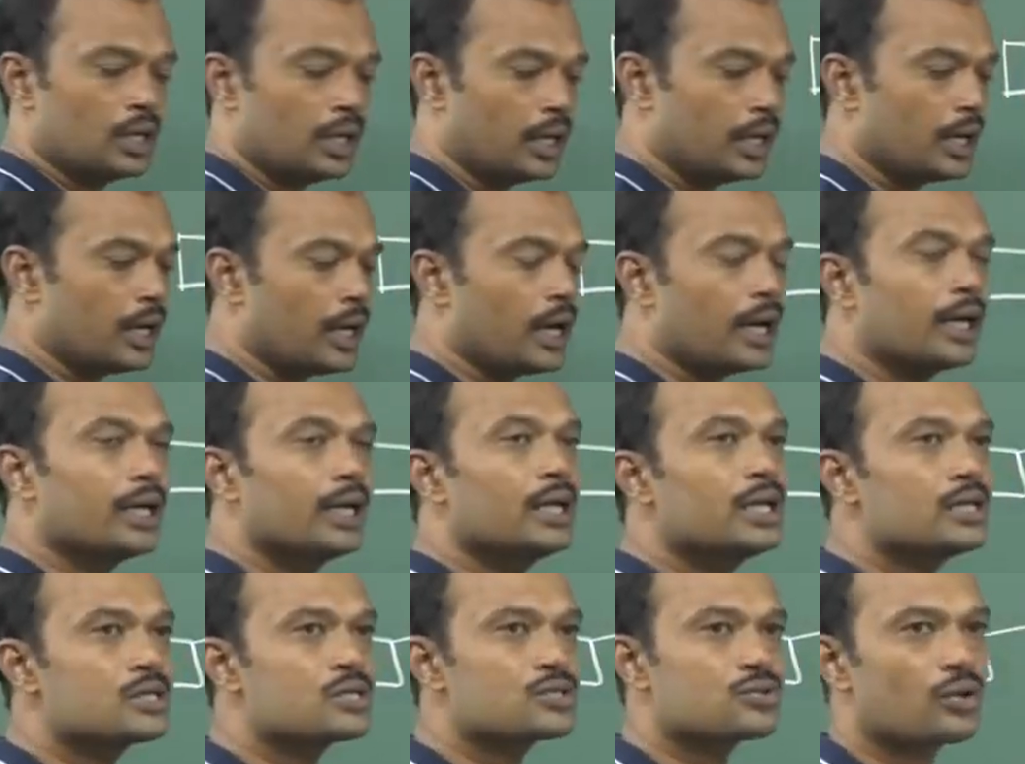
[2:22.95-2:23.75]
A
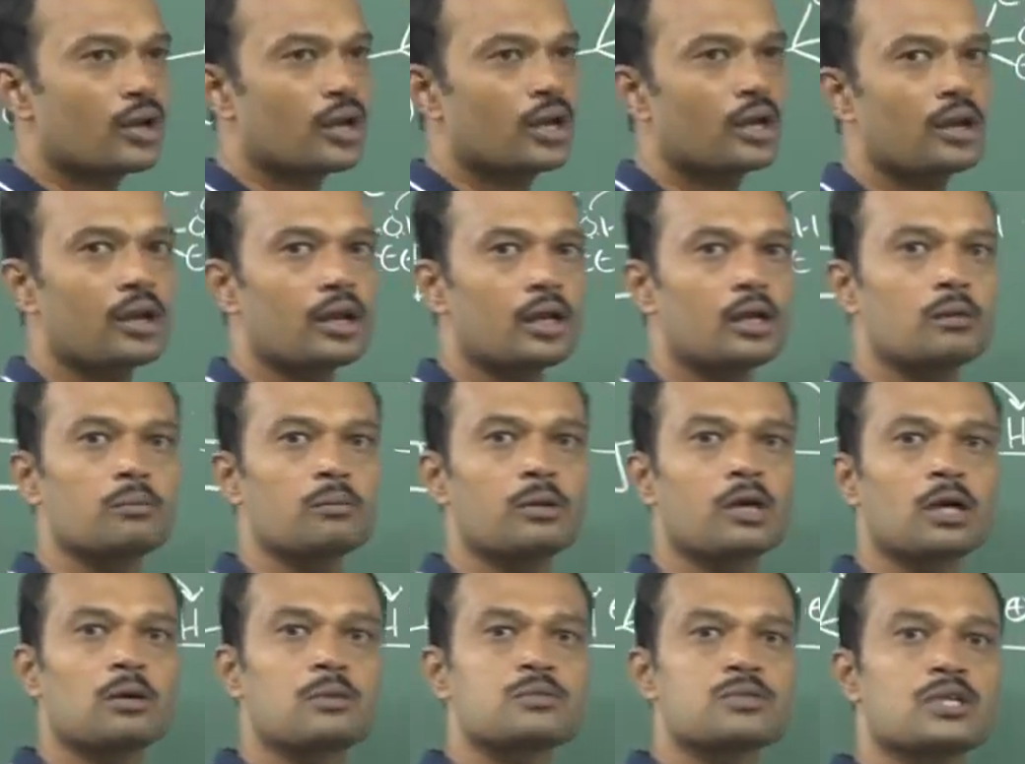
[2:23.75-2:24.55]
highly strained ring
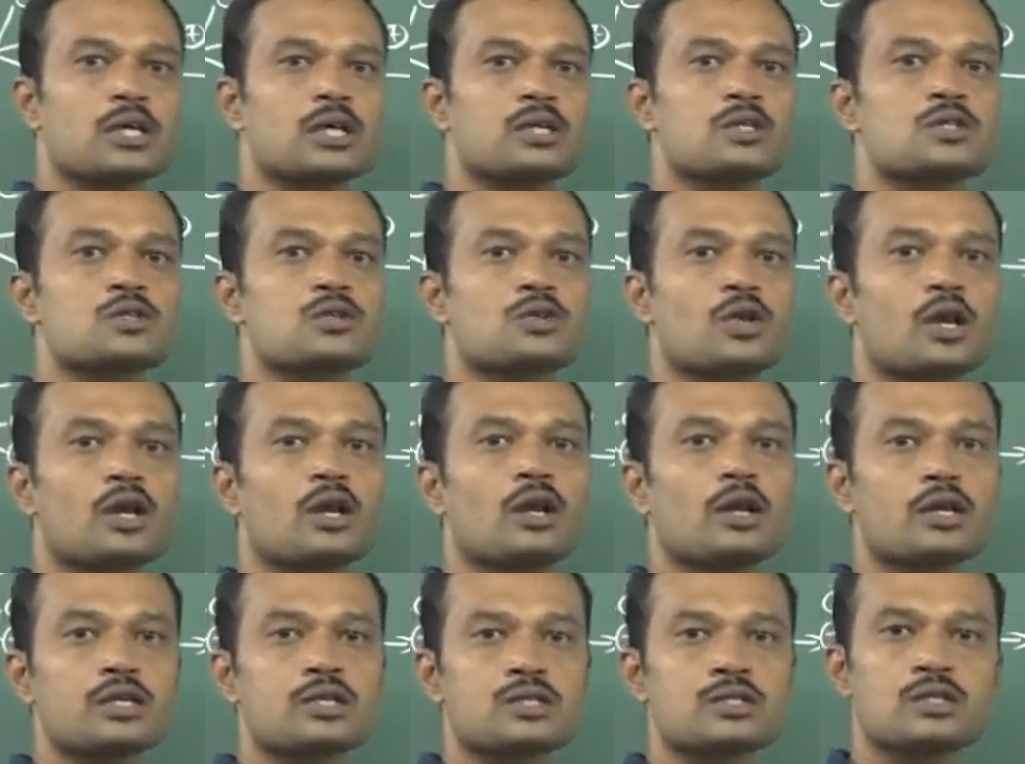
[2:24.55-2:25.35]
becomes a
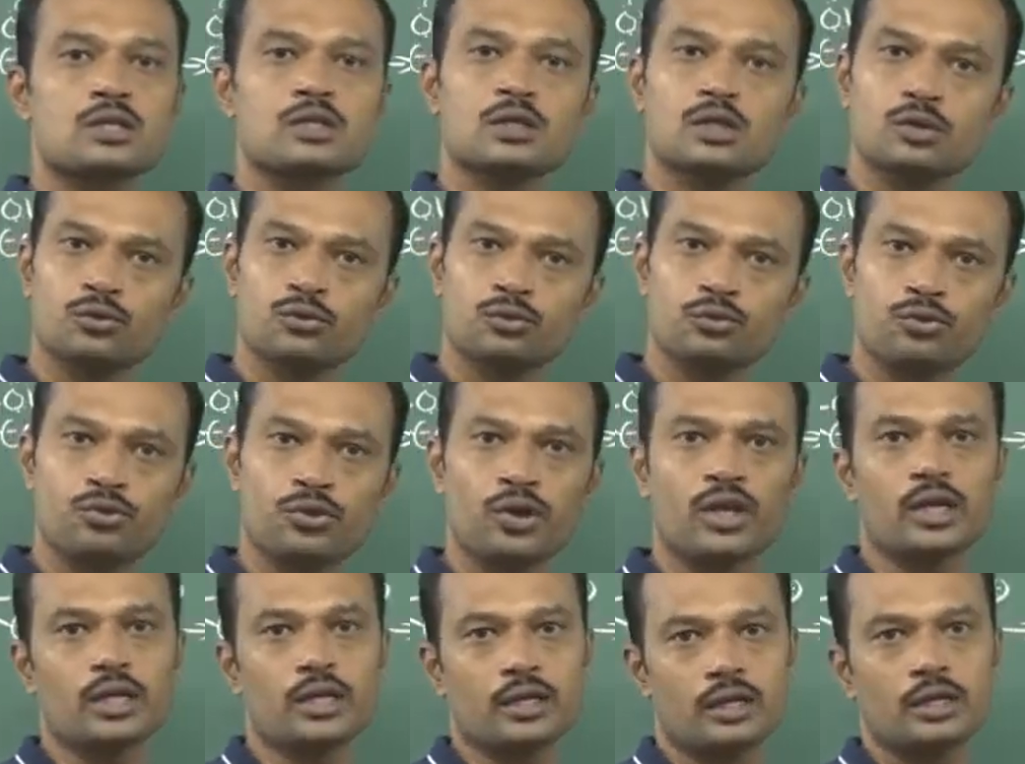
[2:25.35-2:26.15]
strainless
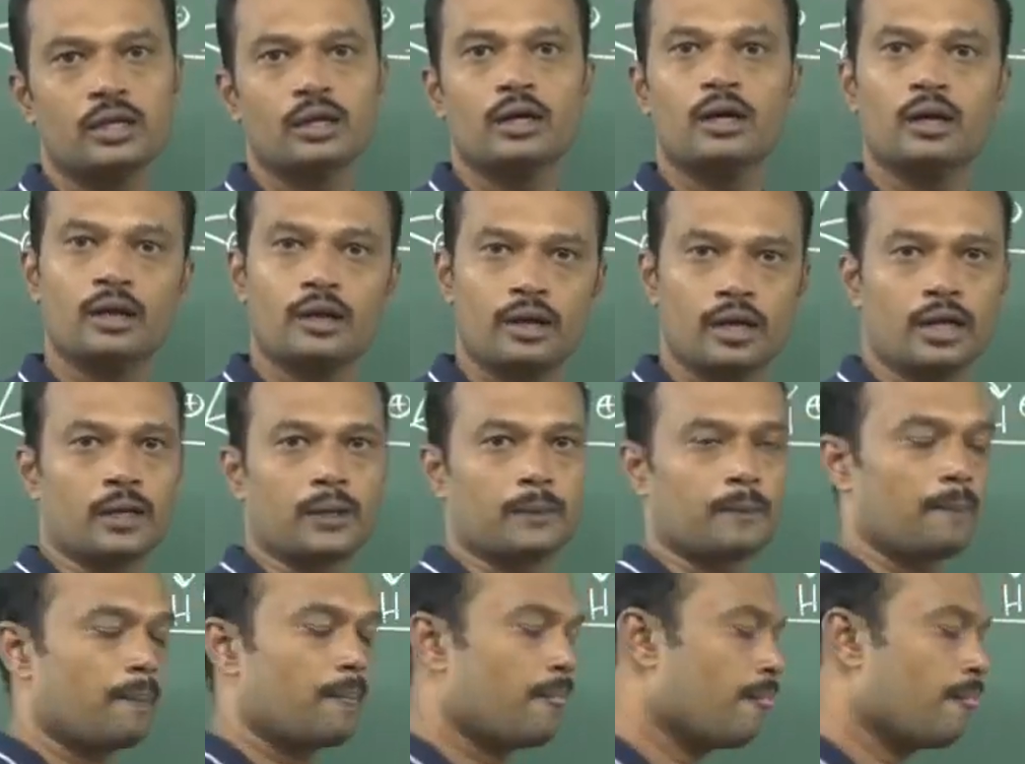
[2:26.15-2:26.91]
free ring.